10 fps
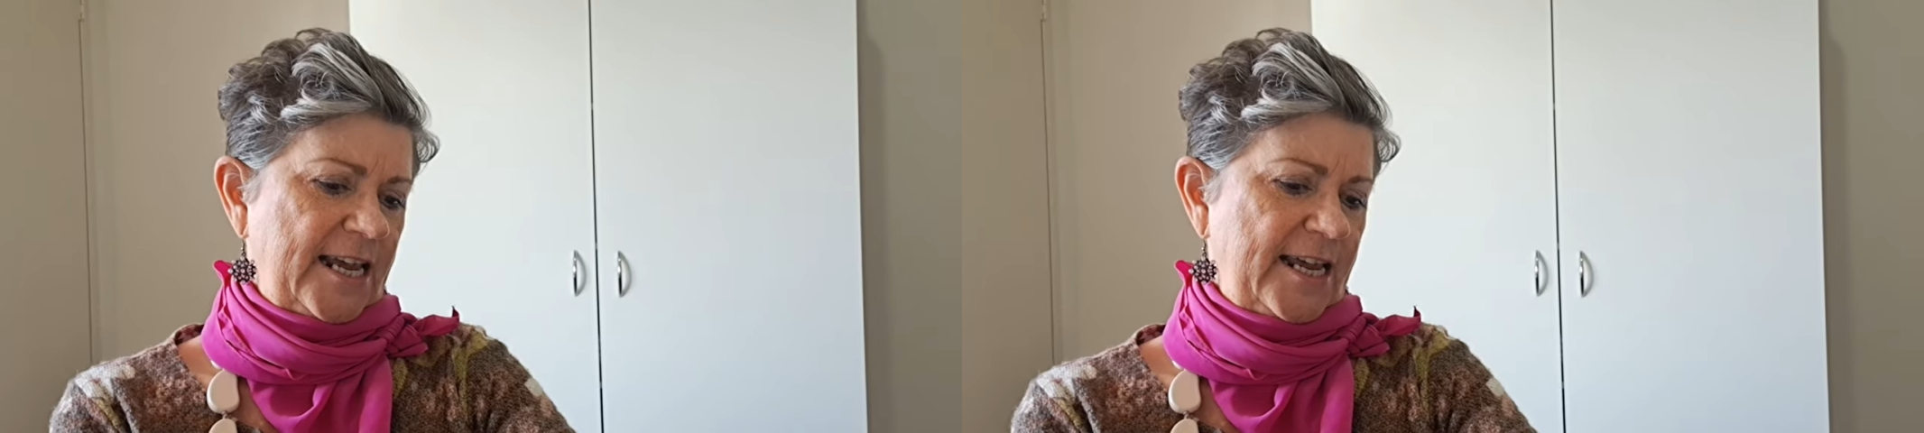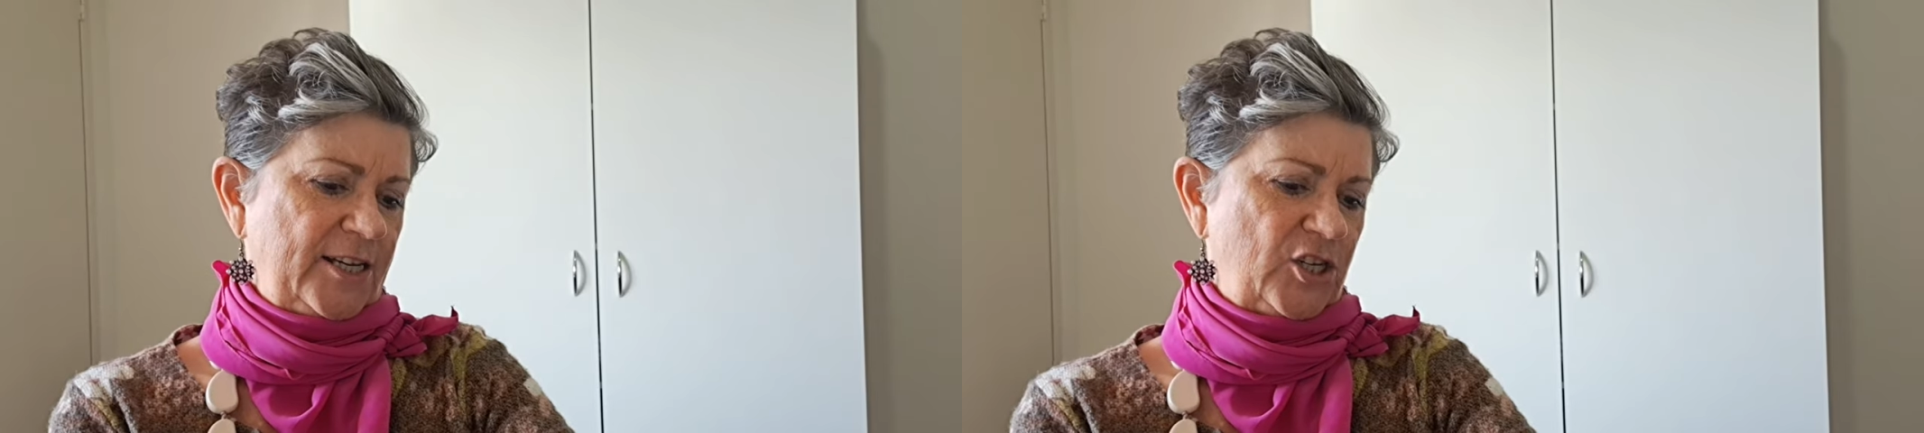
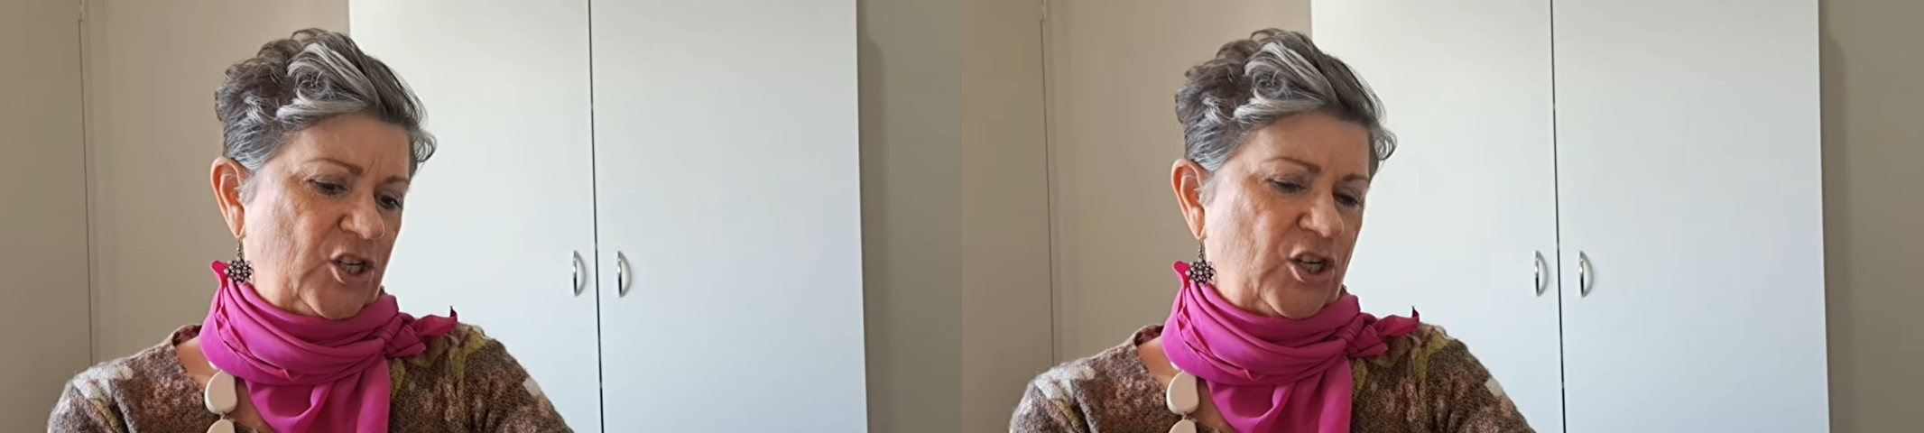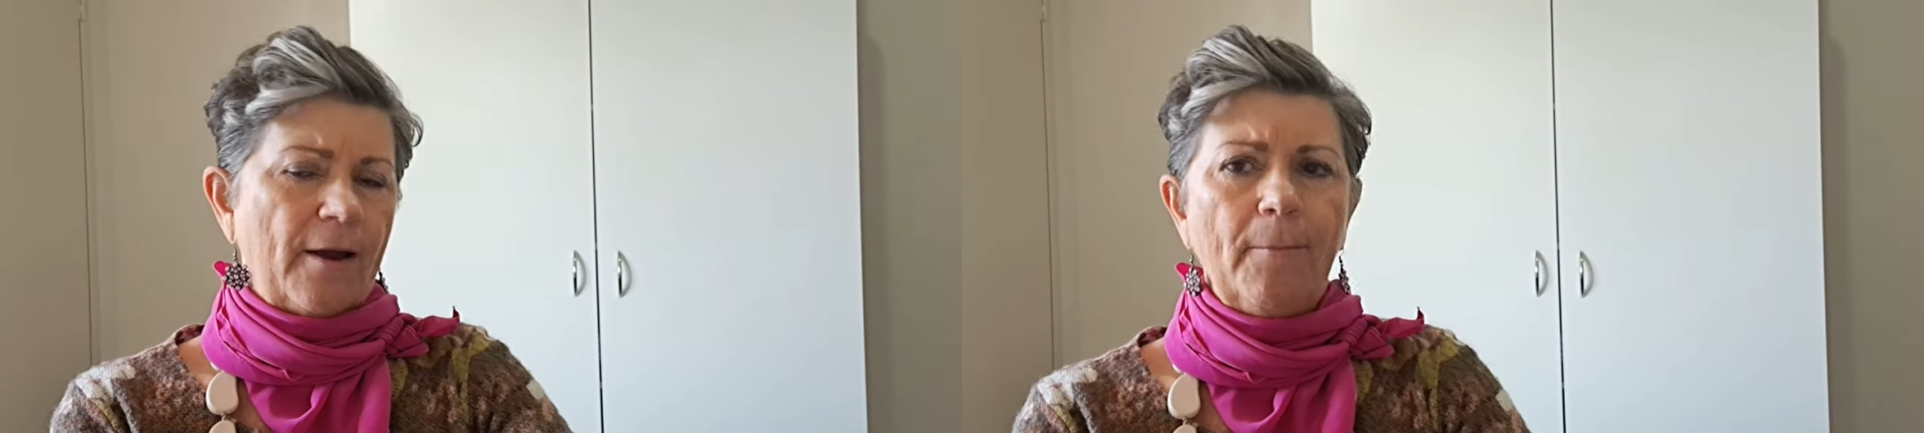
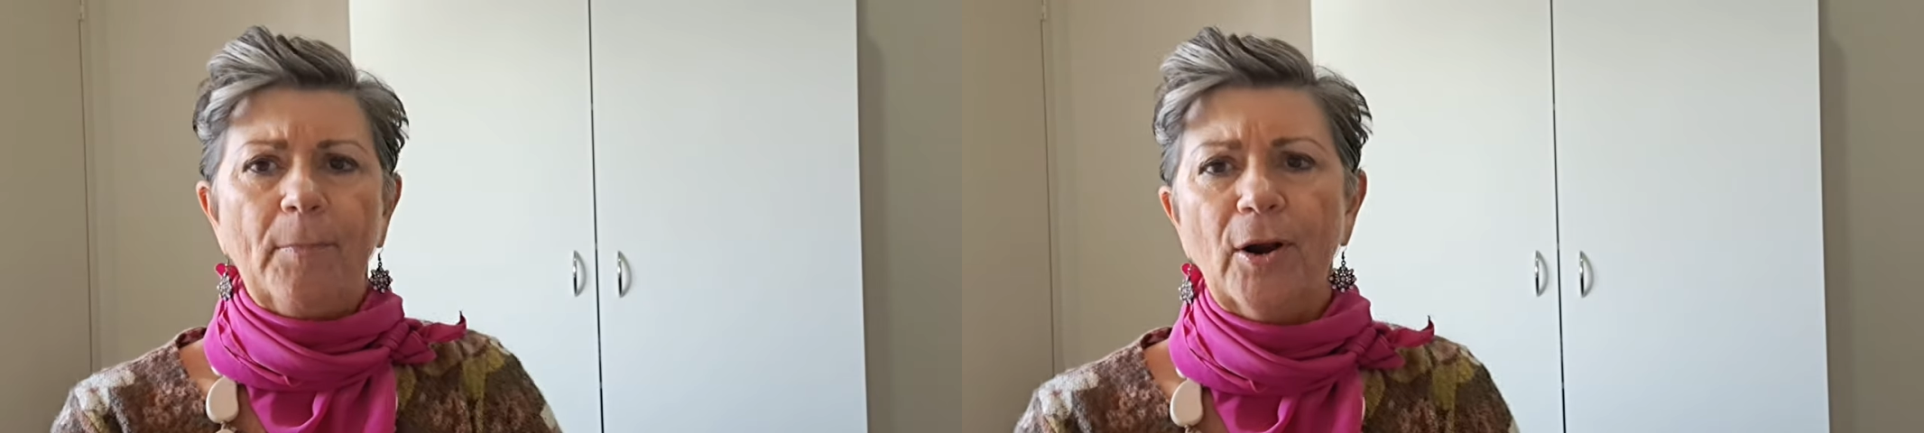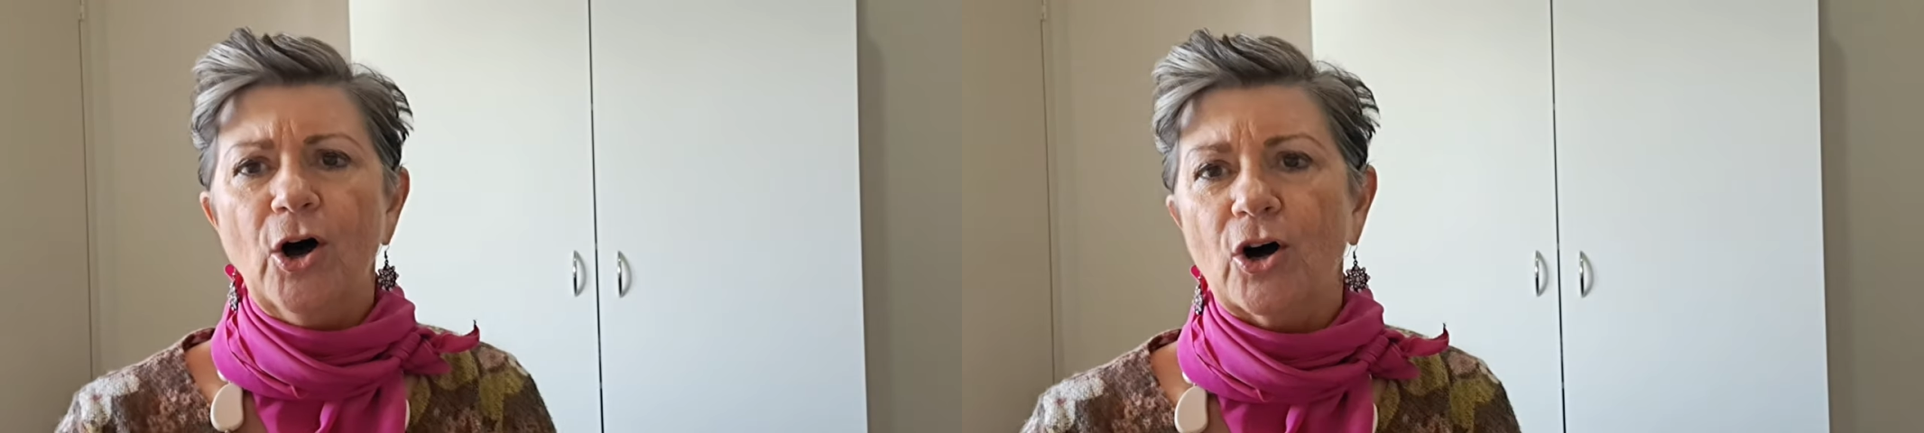inch
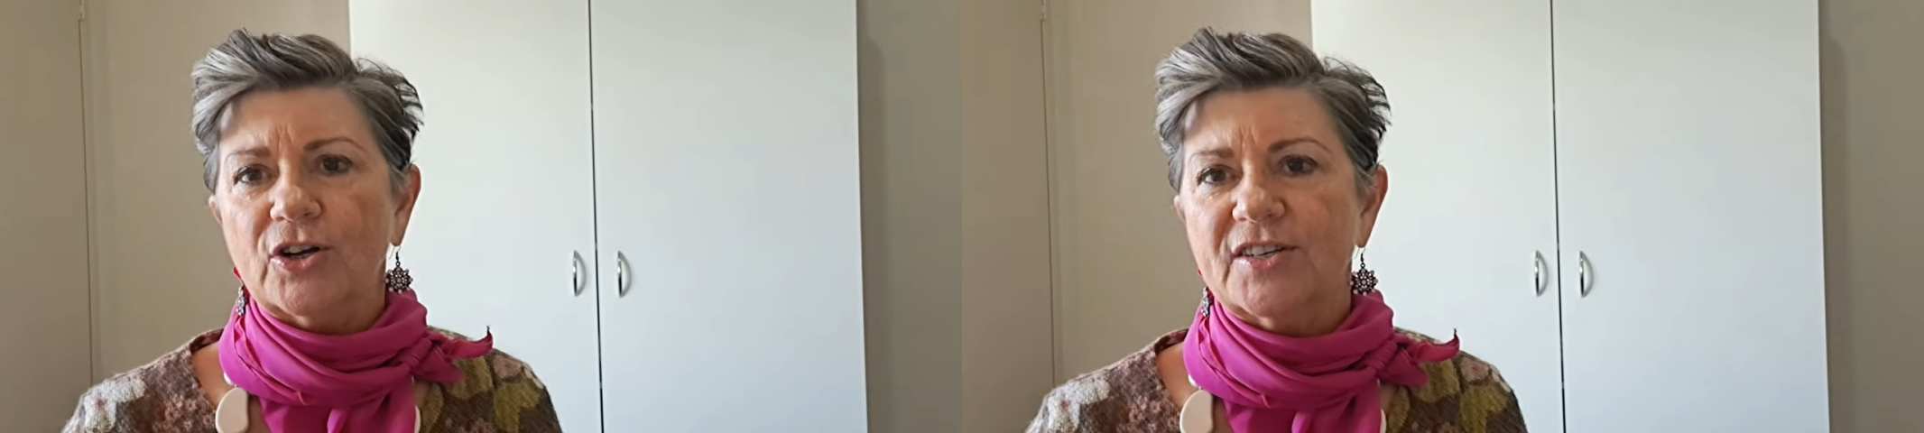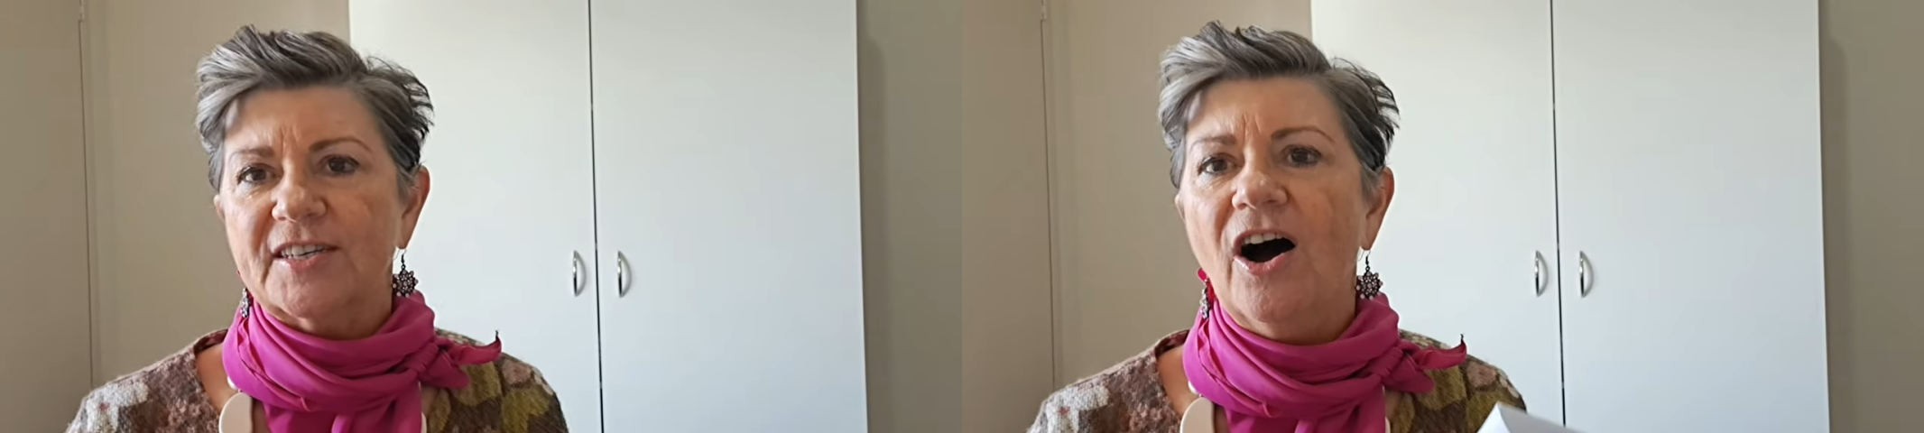blocks.